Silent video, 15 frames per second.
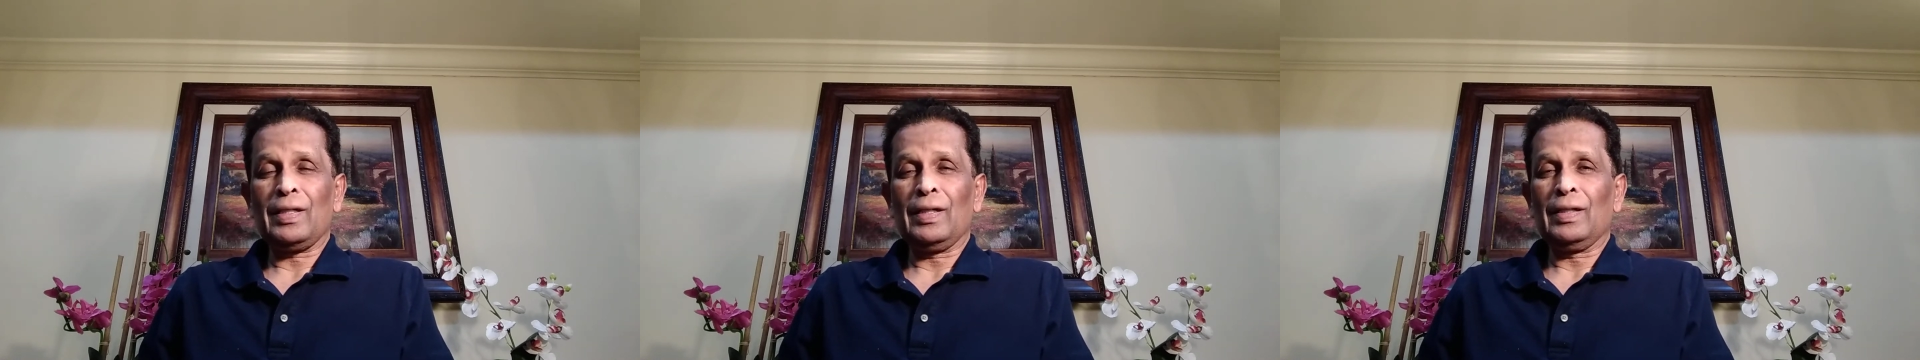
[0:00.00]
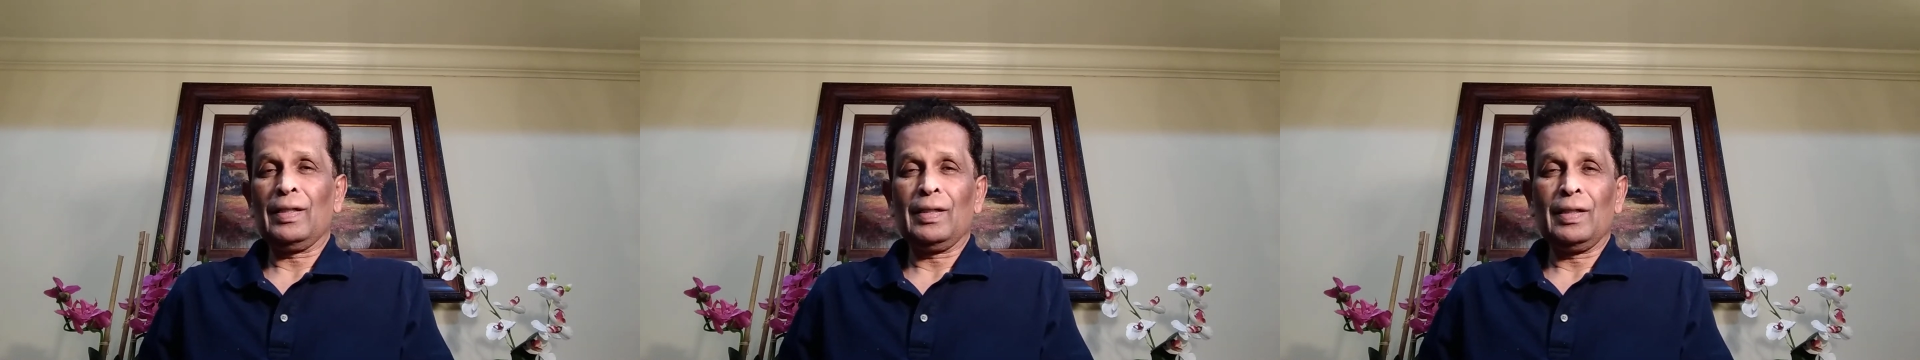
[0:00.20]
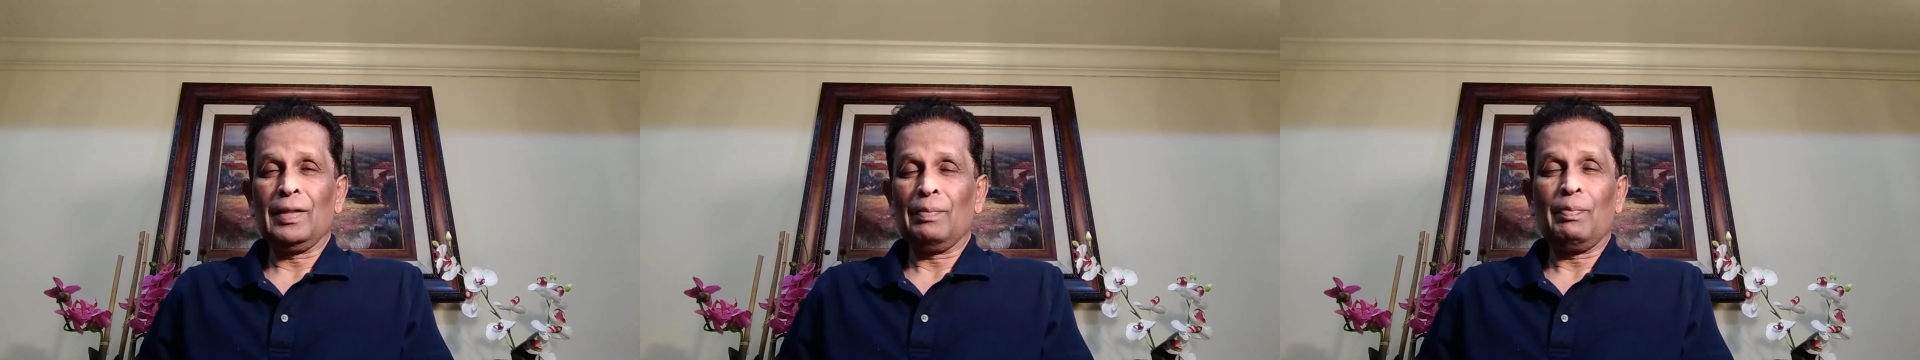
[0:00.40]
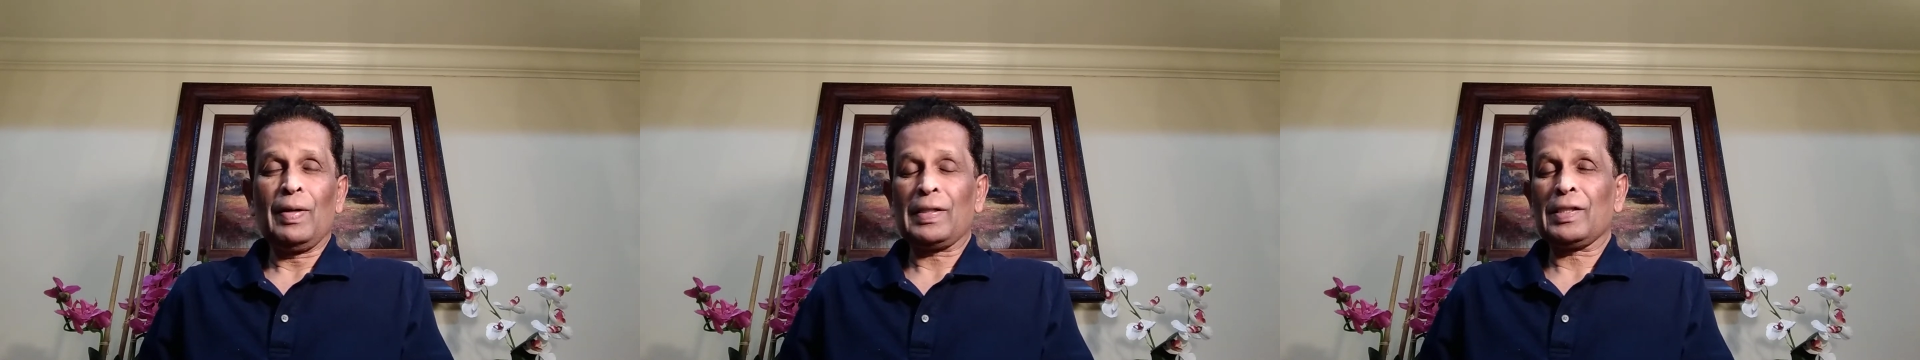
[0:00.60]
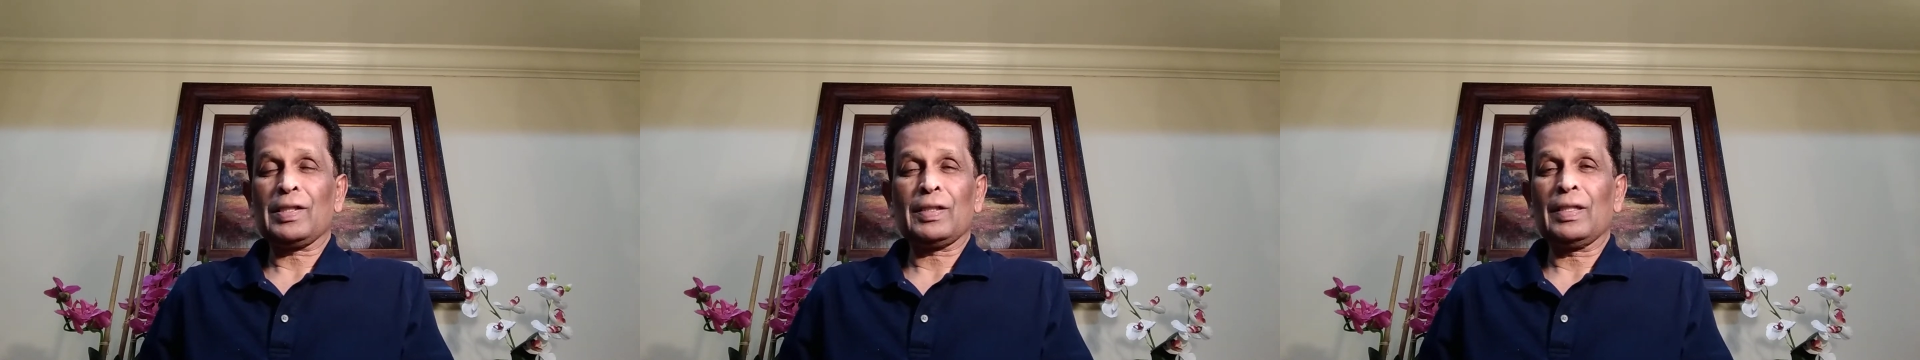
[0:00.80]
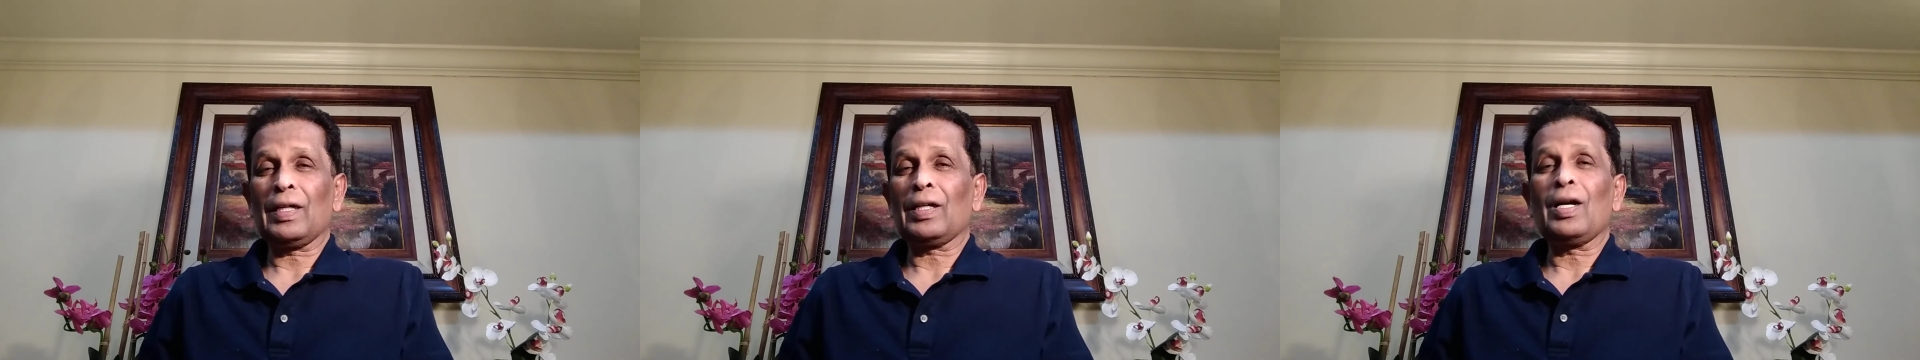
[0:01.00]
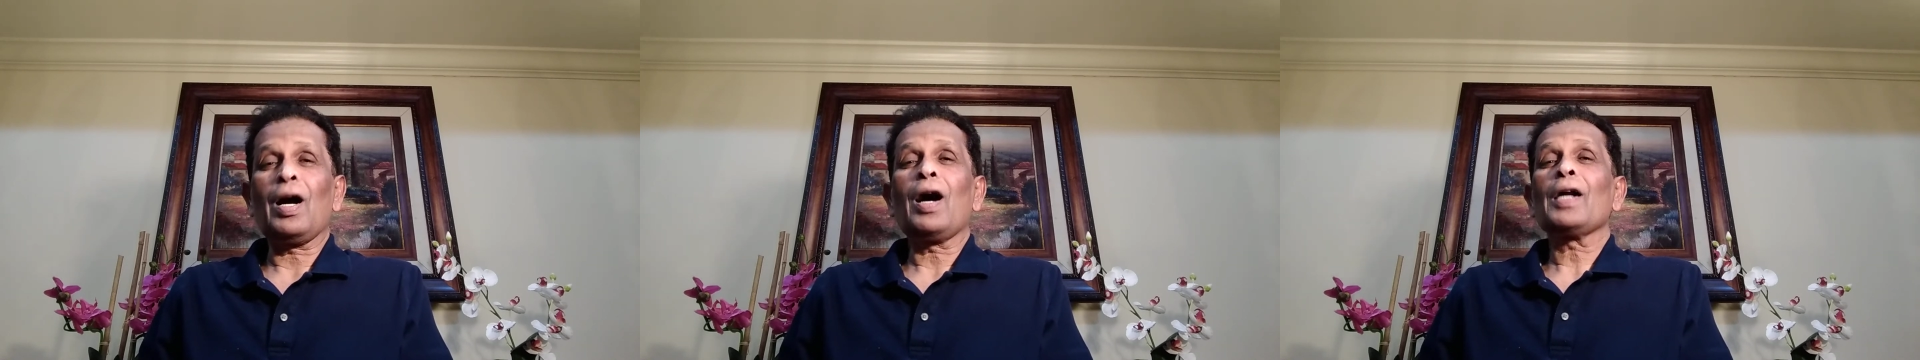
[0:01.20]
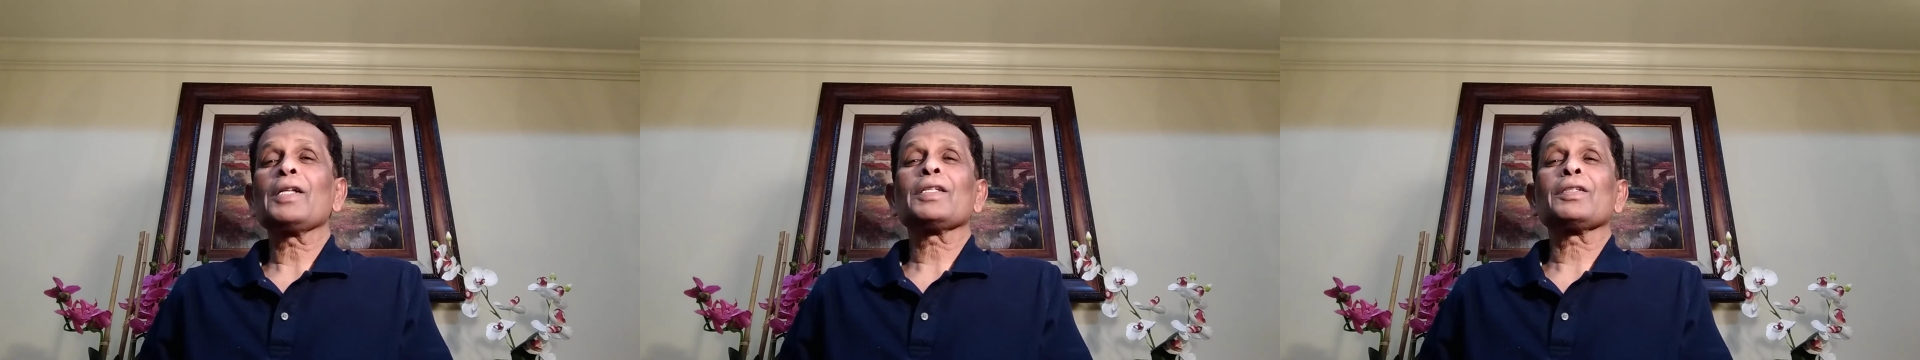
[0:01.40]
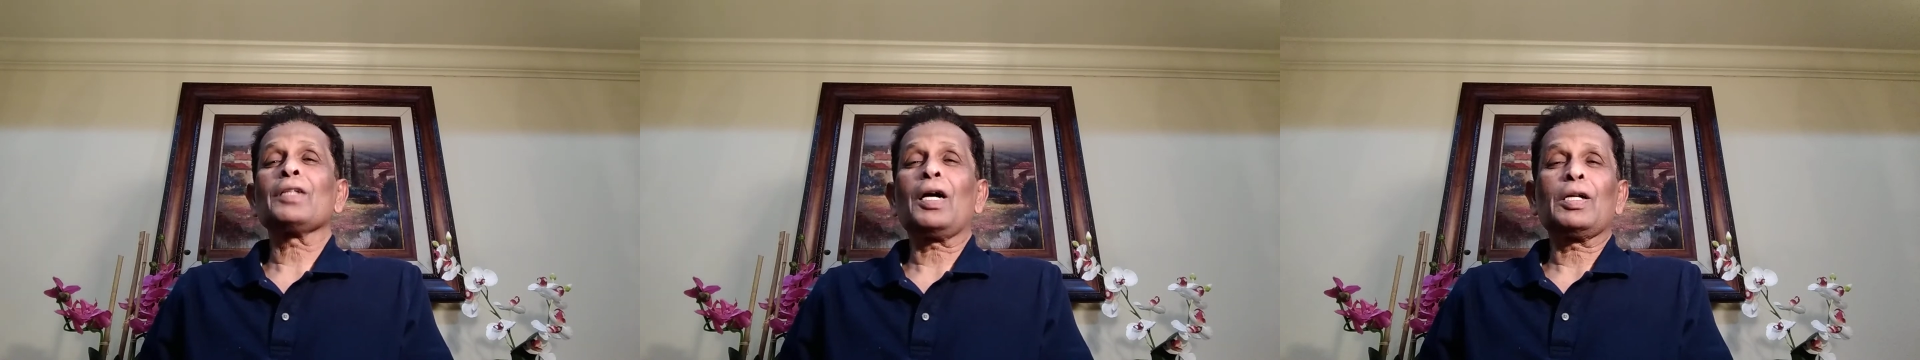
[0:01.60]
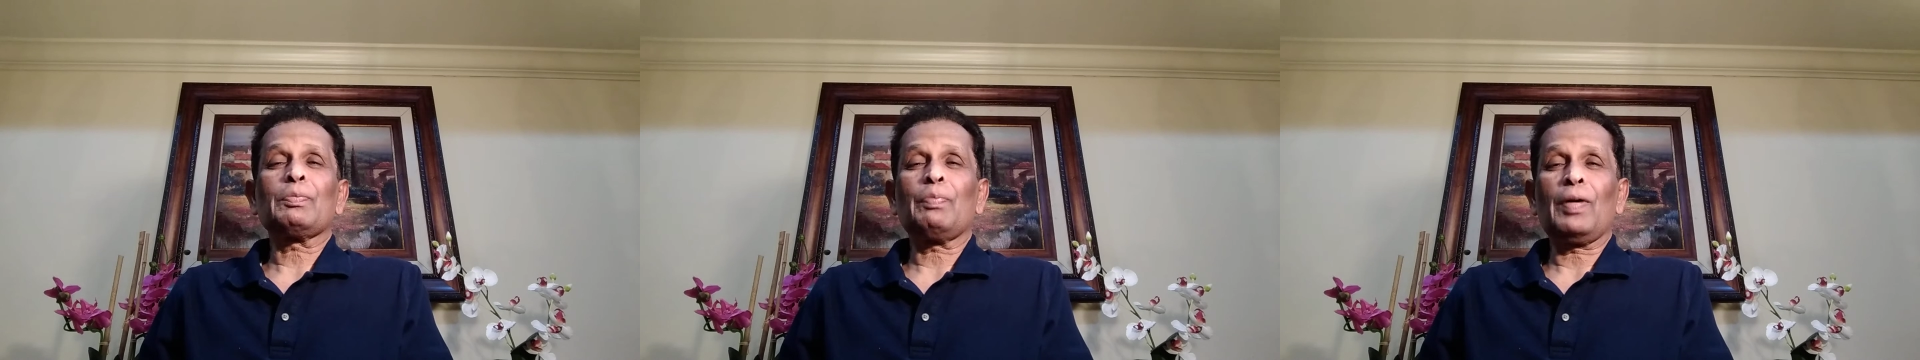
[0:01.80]
but the God is
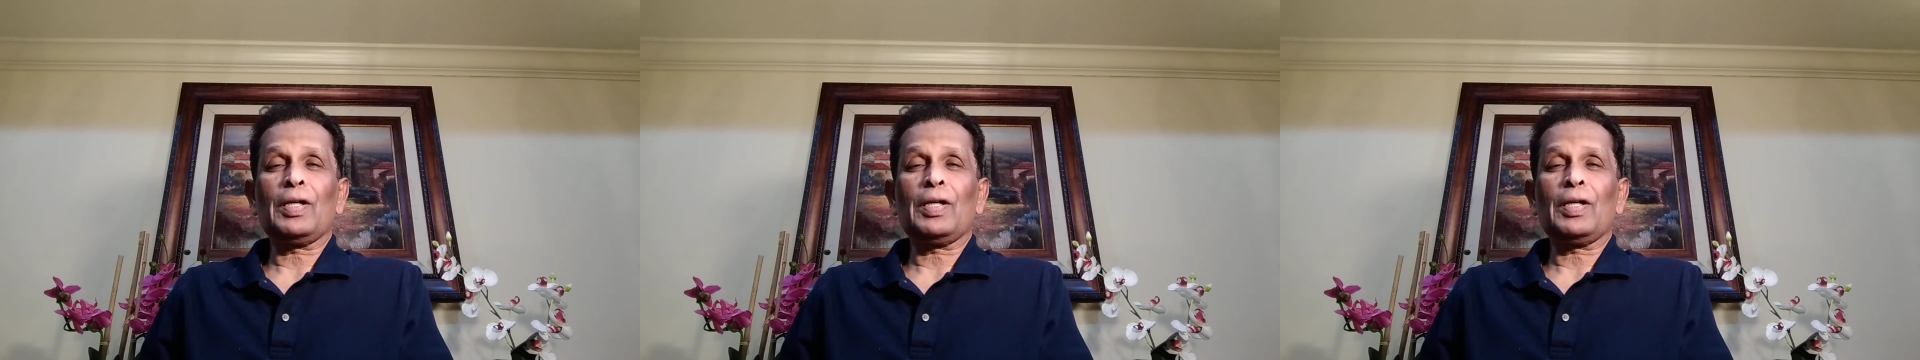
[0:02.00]
not